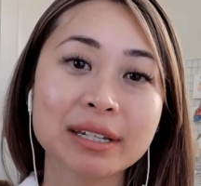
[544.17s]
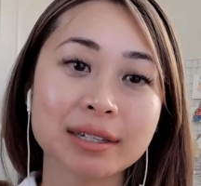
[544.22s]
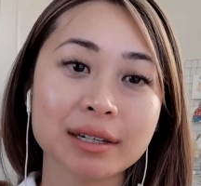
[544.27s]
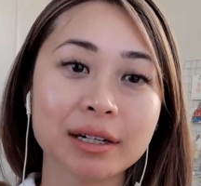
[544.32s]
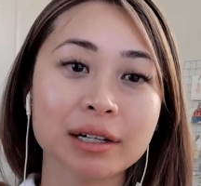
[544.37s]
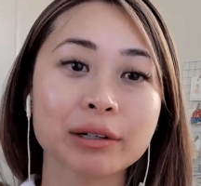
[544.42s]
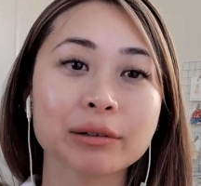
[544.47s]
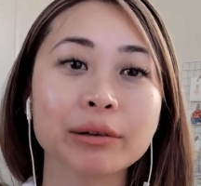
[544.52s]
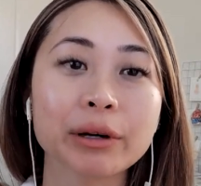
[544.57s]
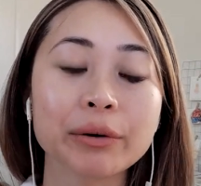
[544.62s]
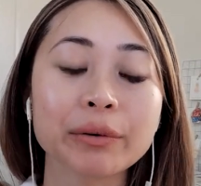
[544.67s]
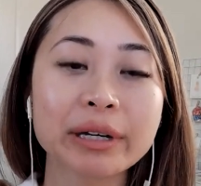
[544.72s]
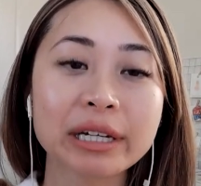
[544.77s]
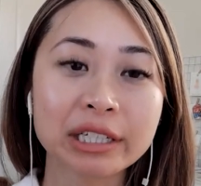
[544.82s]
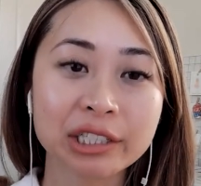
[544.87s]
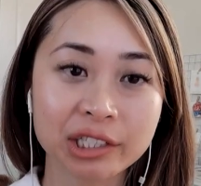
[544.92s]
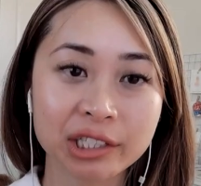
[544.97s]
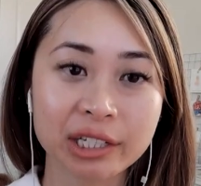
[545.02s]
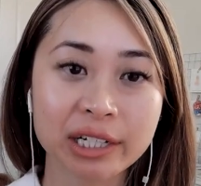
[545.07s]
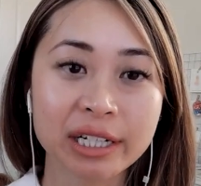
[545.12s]
is going to grow
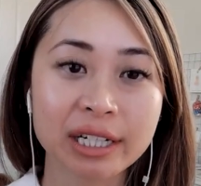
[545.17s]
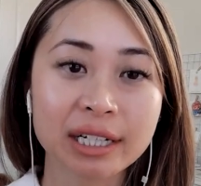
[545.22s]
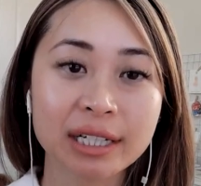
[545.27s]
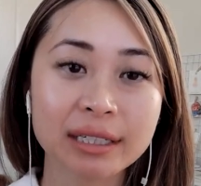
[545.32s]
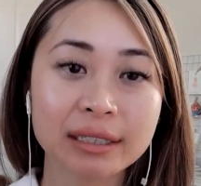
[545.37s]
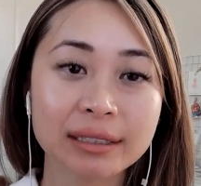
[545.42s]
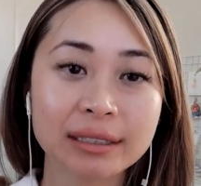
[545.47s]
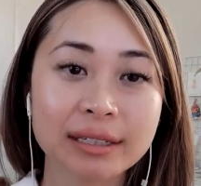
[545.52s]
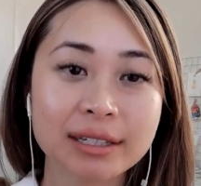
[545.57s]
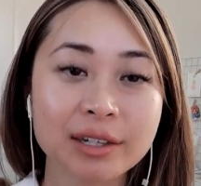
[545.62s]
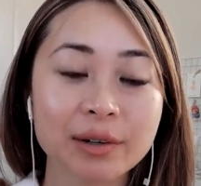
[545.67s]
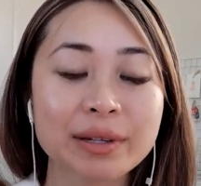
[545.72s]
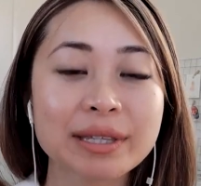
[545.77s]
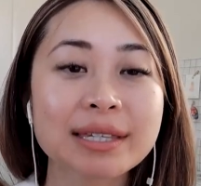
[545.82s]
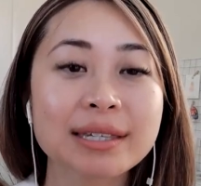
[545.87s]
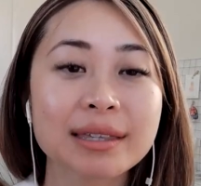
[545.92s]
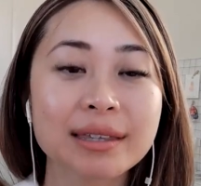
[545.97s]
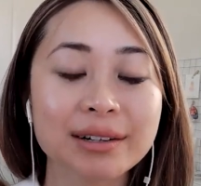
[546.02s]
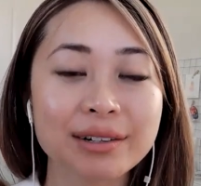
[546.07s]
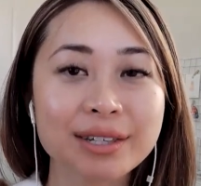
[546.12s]
each year. So
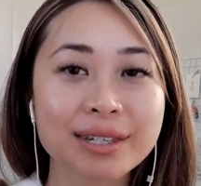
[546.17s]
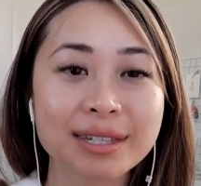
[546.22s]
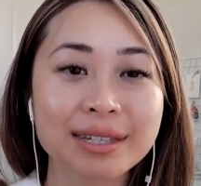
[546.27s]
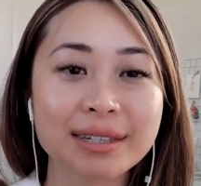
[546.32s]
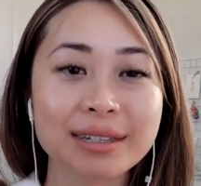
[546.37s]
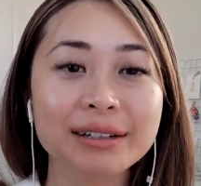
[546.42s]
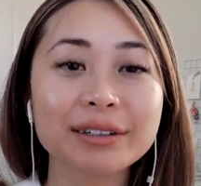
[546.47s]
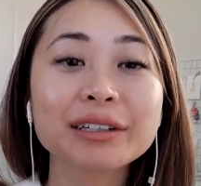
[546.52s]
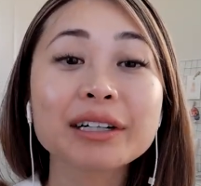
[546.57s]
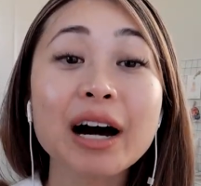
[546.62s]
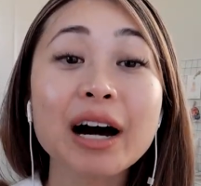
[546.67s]
it's there's still